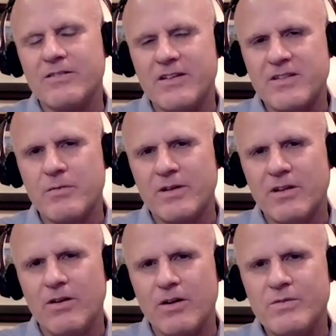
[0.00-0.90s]
as I went
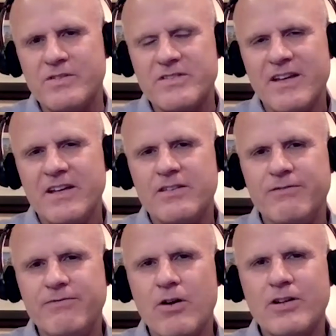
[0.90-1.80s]
along was to
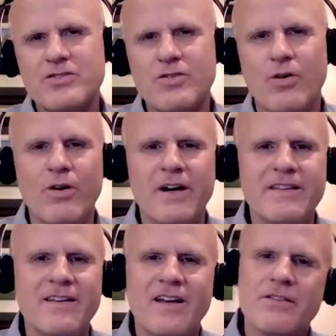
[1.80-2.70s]
focus
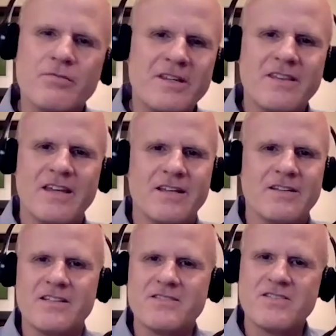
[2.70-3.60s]
on three
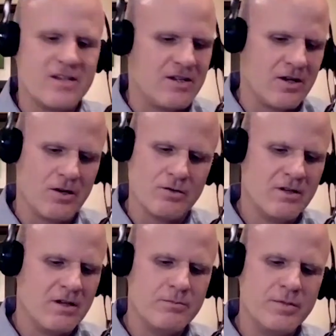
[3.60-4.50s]
things as a CEO:
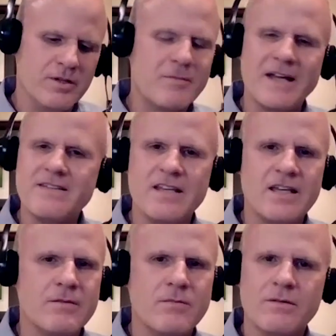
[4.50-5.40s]
building my
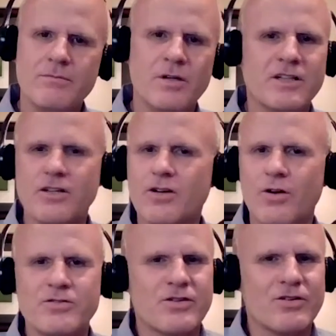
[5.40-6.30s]
team, building the
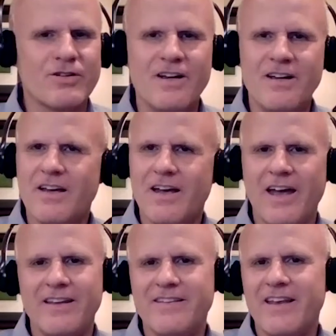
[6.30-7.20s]
culture,
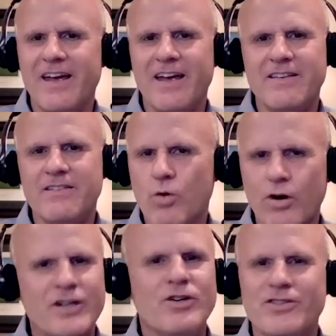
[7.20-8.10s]
and and
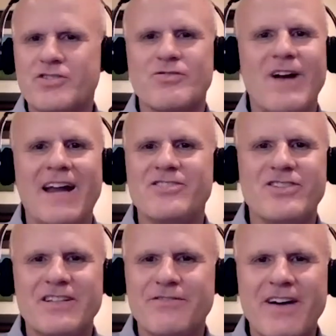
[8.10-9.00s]
working on the
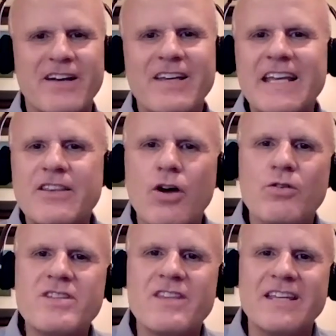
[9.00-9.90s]
strategy. And if I could get
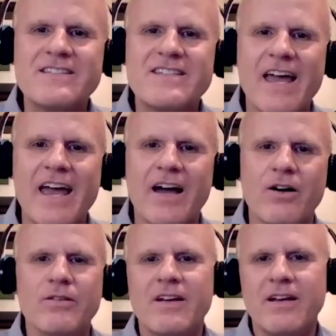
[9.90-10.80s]
those things down,
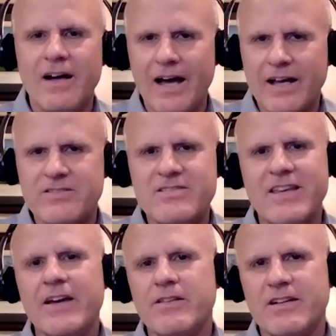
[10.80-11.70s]
I could
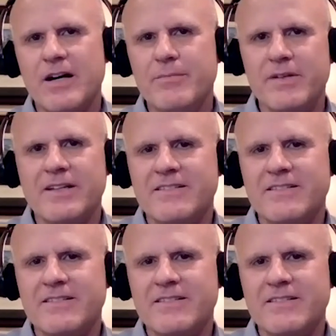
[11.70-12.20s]
scale the company.